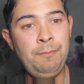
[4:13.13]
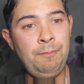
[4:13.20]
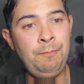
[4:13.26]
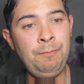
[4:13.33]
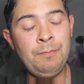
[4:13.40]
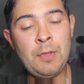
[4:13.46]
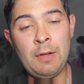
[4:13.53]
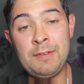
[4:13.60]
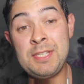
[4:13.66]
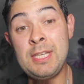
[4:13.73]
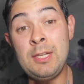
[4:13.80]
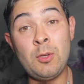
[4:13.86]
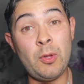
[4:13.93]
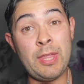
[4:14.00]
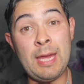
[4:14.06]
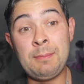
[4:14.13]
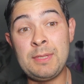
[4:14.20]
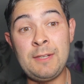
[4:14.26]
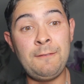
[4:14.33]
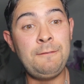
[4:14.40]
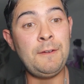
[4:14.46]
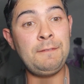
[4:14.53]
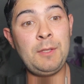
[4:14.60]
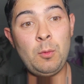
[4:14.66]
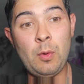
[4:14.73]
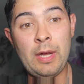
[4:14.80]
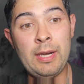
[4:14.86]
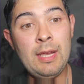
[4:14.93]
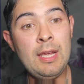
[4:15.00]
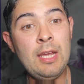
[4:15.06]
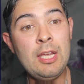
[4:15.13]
Obviously, Northampton 51